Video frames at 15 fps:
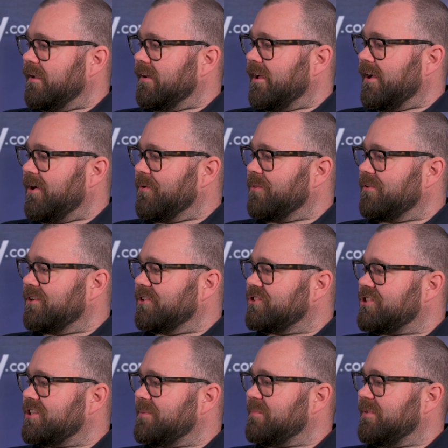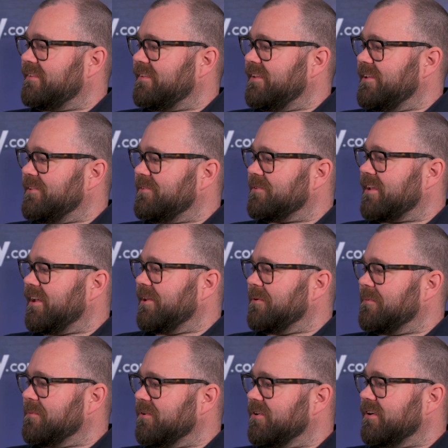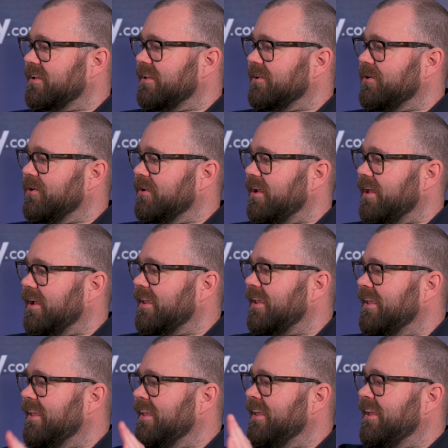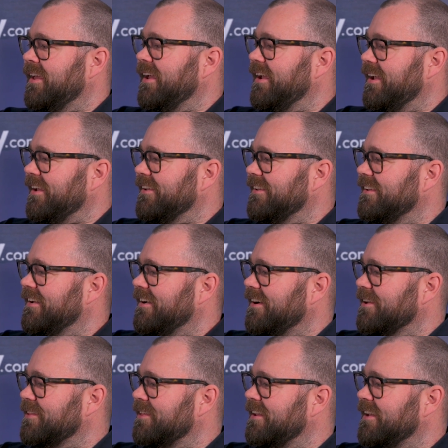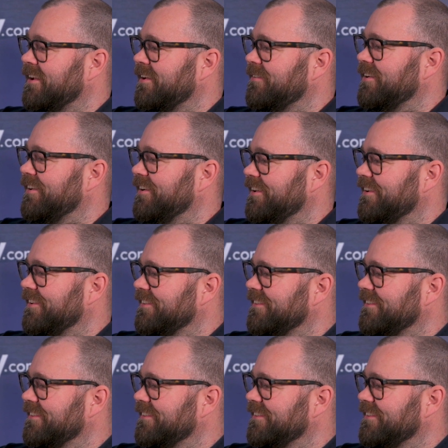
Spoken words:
and how their GPTs kind of work and gone like, hey, I think I have an idea.